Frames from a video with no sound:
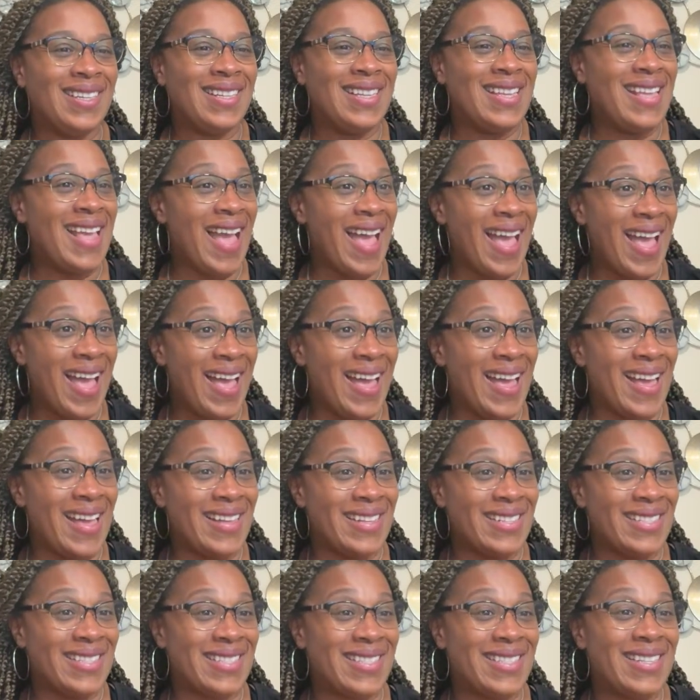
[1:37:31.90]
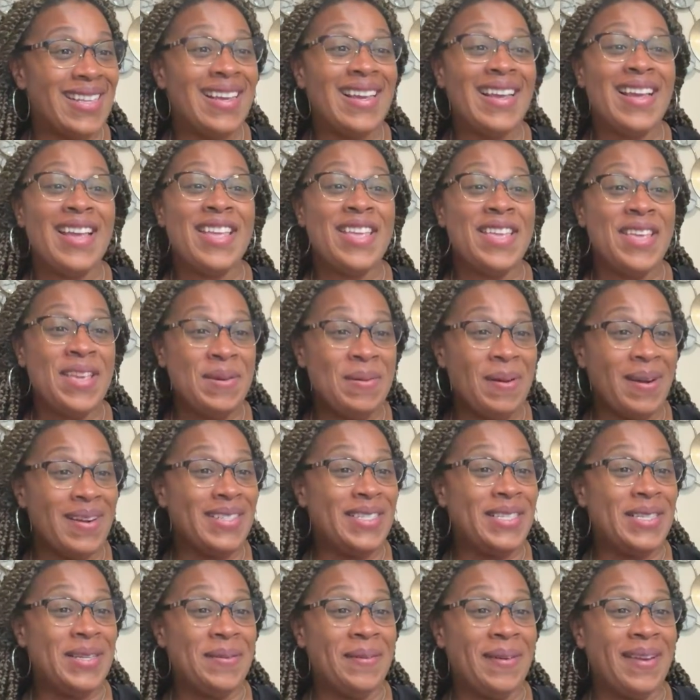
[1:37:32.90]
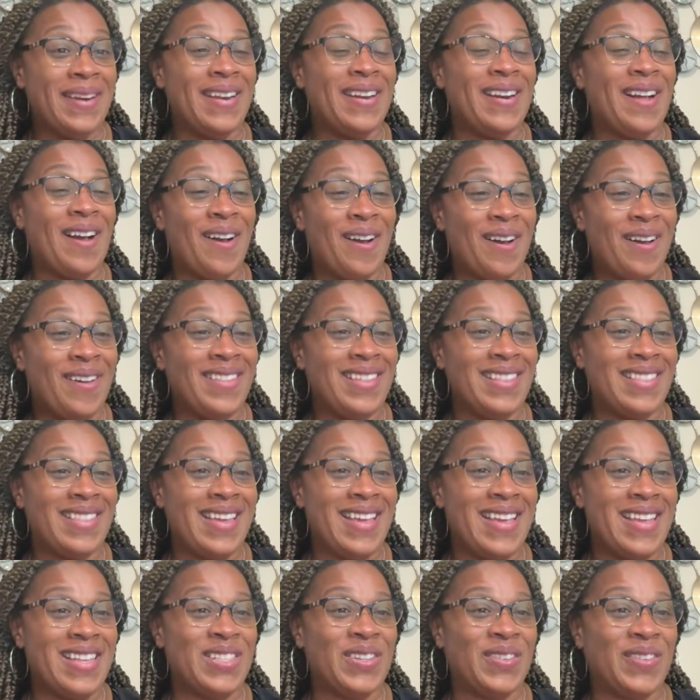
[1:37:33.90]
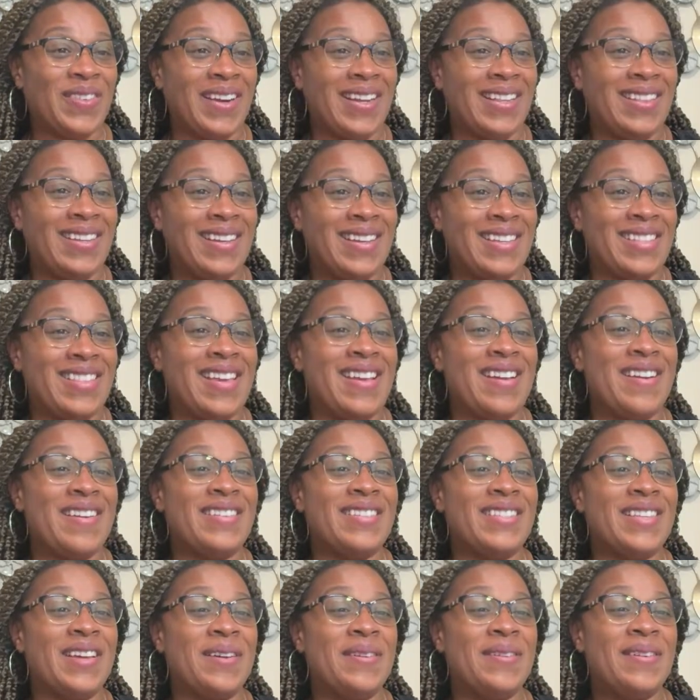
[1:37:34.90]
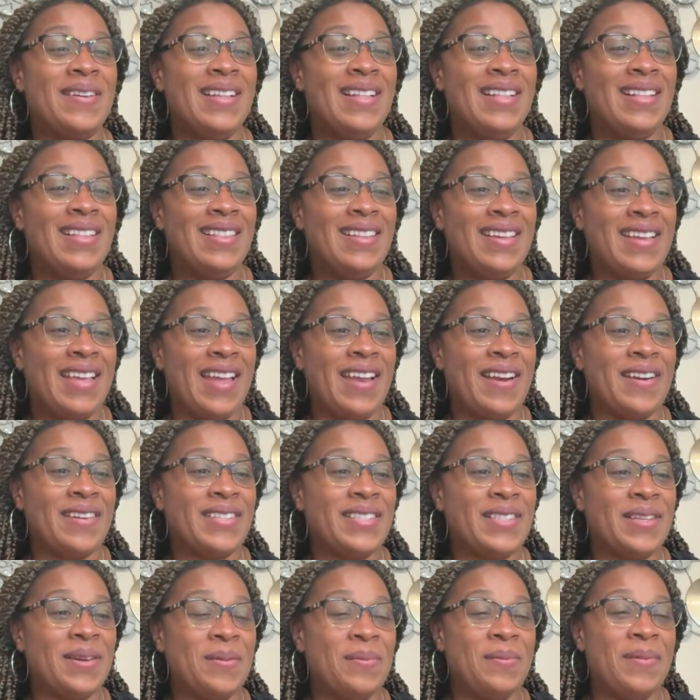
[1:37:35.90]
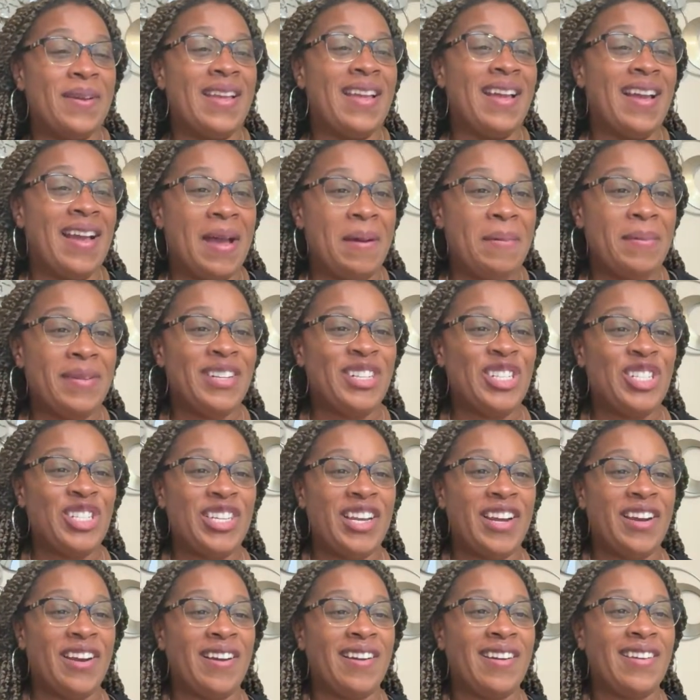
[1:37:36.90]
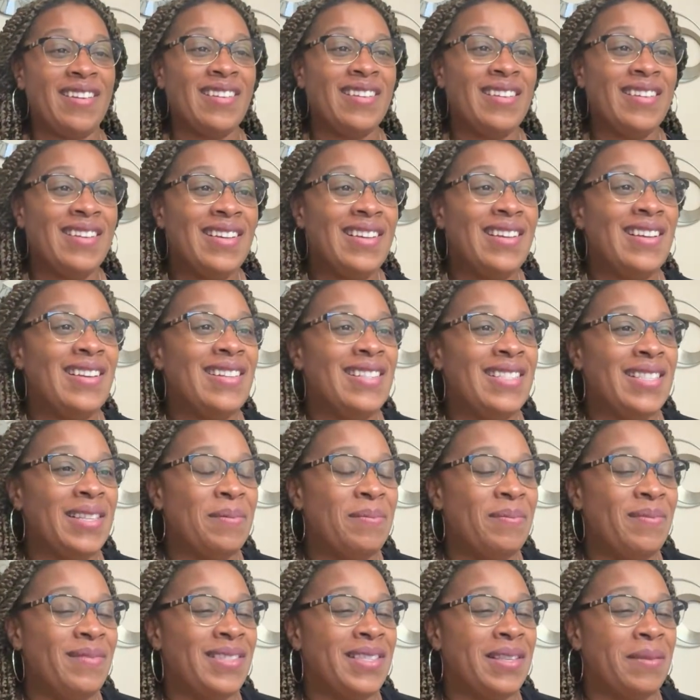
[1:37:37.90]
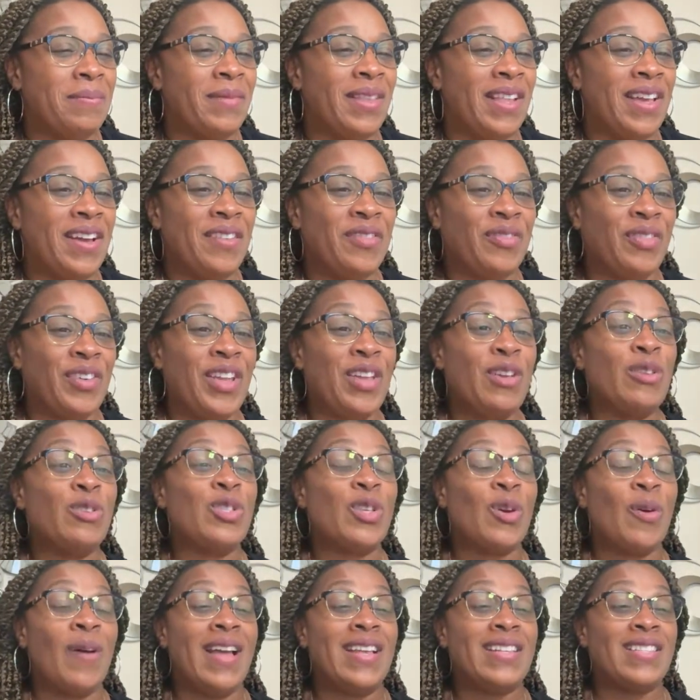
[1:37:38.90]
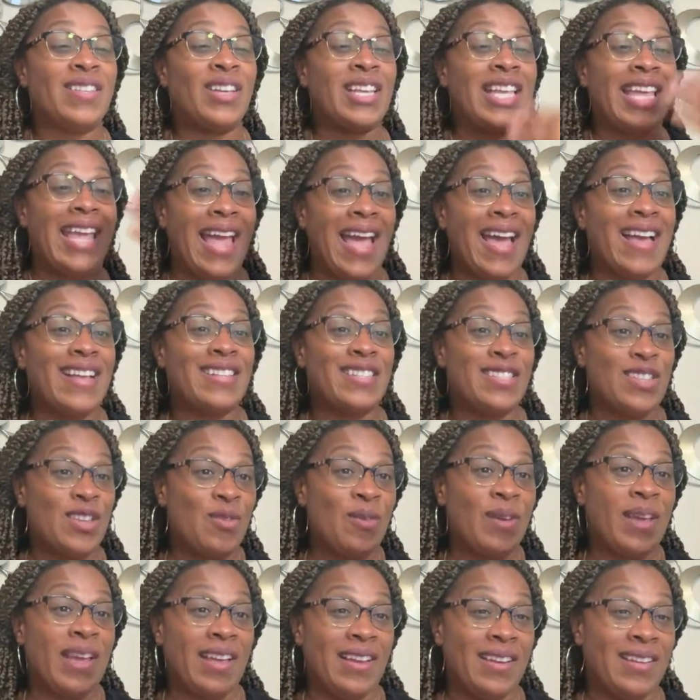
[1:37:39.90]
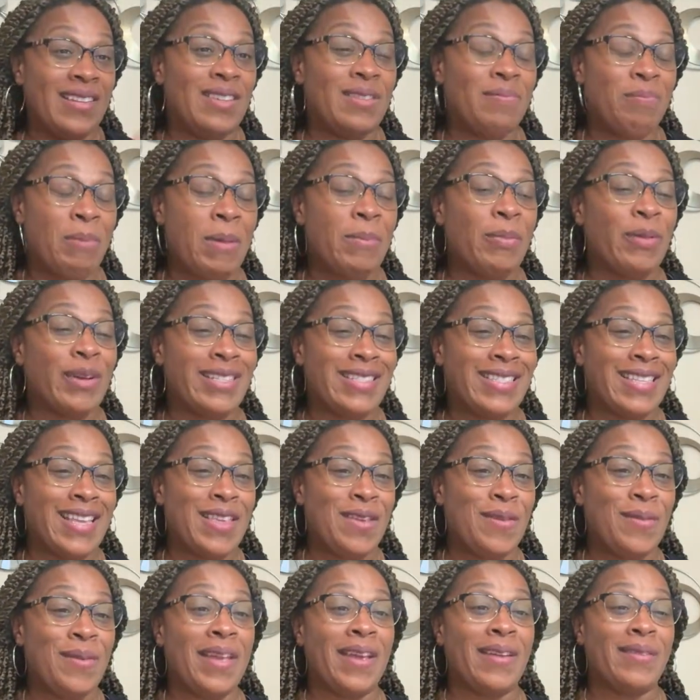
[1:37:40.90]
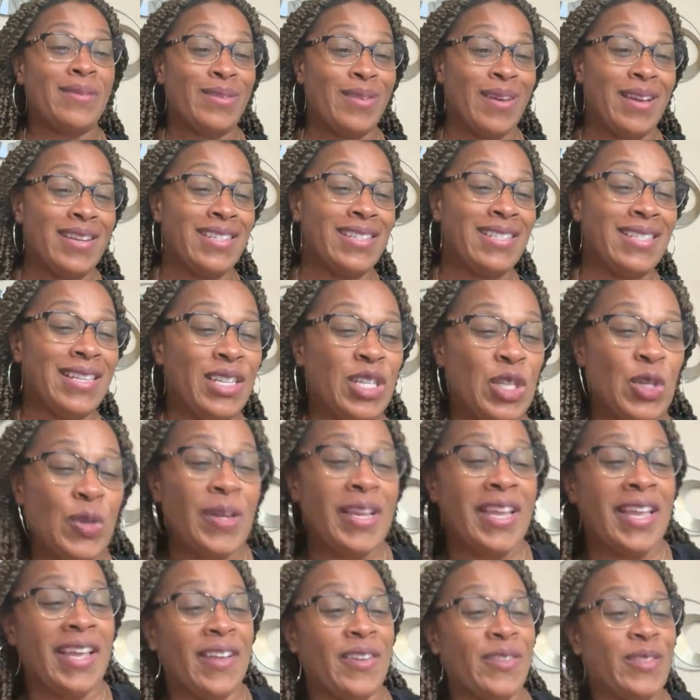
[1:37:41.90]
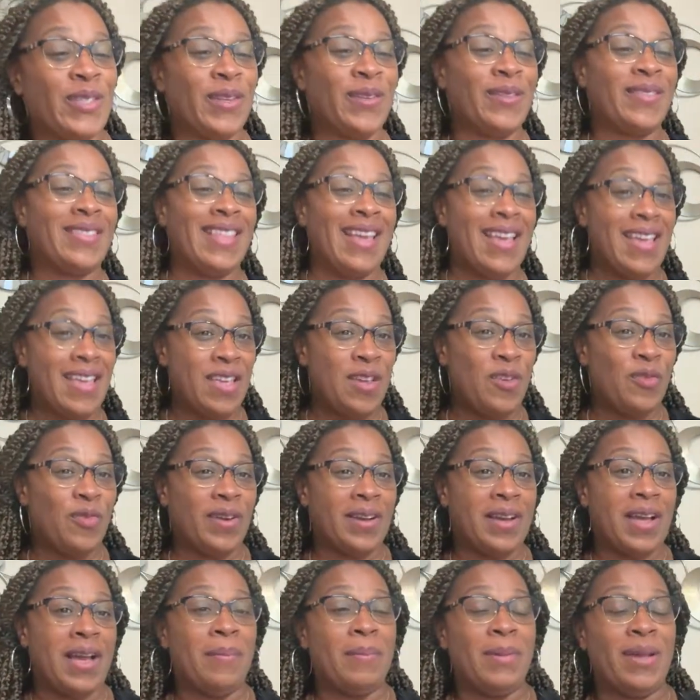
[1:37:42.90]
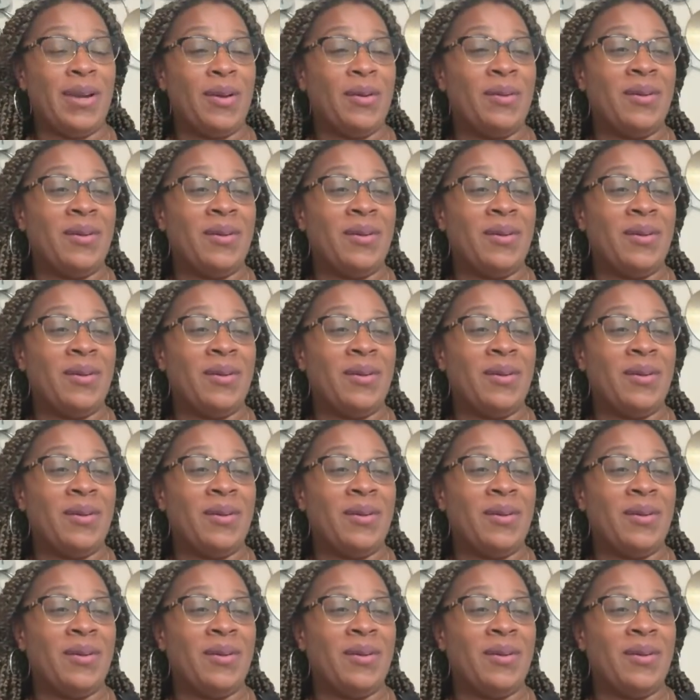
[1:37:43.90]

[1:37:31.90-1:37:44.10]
Yes. You are doing it. All the things, friend. Look at there. So look here. So I'm gonna share some love for you. So as a guest, people can send you gifts. So I just sent you a gift. So thank you for coming on.